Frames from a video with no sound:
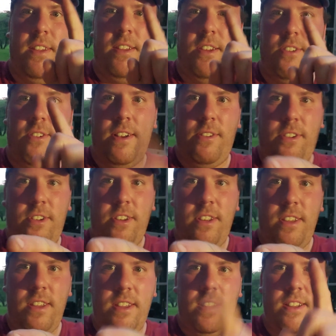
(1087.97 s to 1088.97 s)
So I will
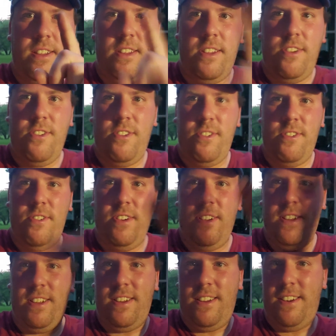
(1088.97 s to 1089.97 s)
see
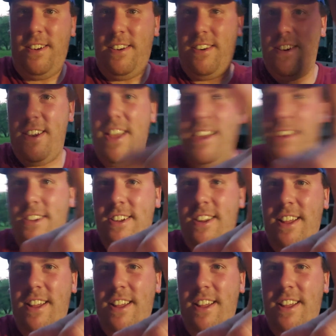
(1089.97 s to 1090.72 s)
you next